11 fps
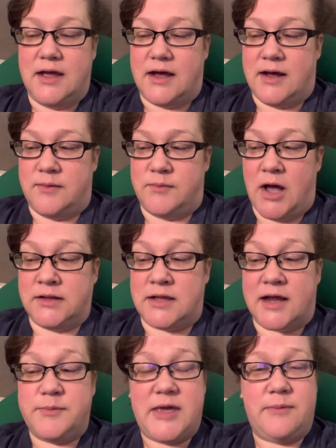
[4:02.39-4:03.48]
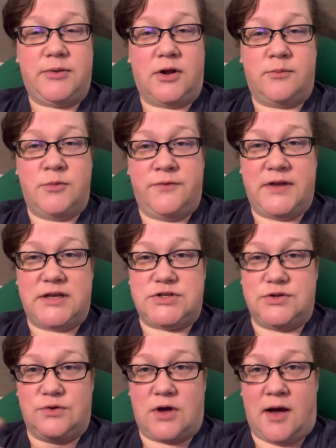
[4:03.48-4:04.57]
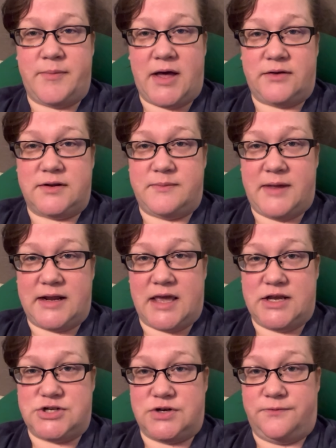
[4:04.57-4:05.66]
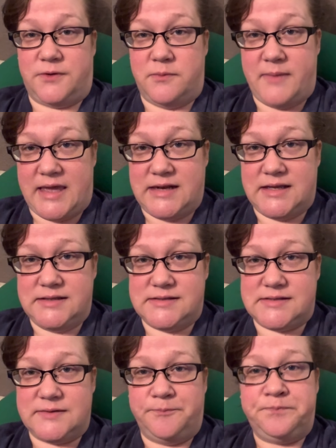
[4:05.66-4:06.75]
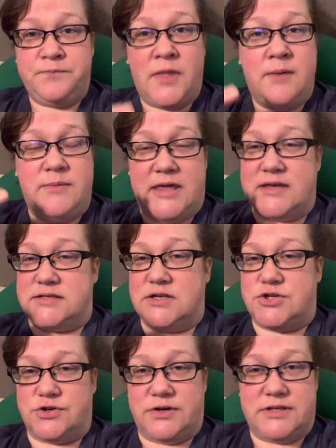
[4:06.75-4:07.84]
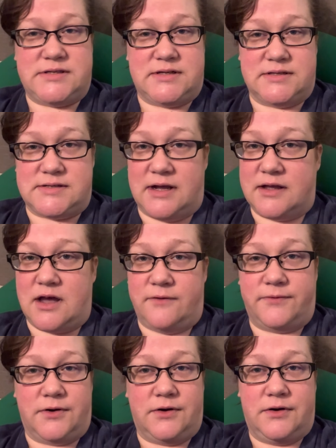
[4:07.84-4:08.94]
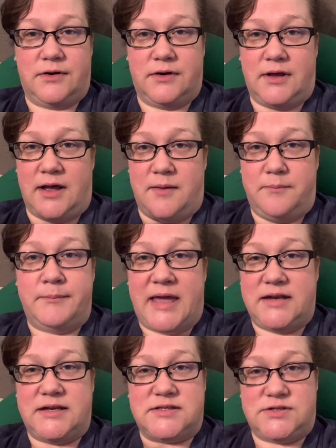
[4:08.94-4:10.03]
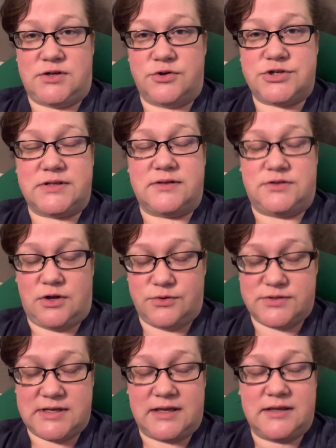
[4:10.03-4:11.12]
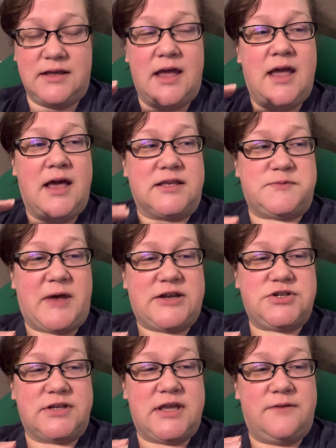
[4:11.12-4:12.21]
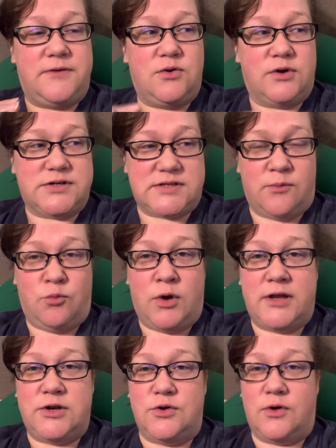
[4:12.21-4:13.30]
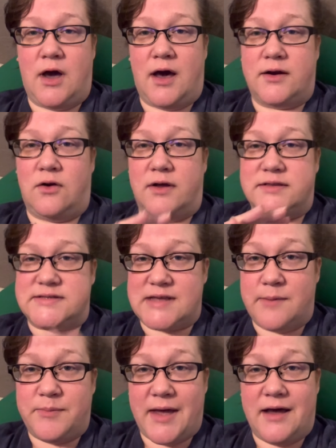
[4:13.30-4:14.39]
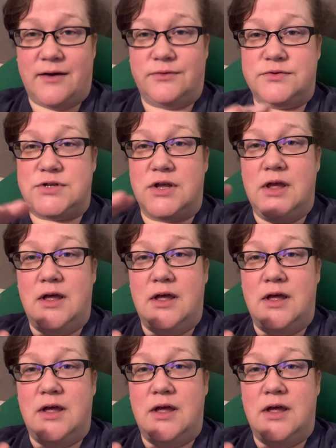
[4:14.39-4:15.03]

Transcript: Um, a lot of people are moving to compounded medication for maintenance, because insurance does not cover uh, maintenance dos dosing, especially if you are someone who got on ZepBound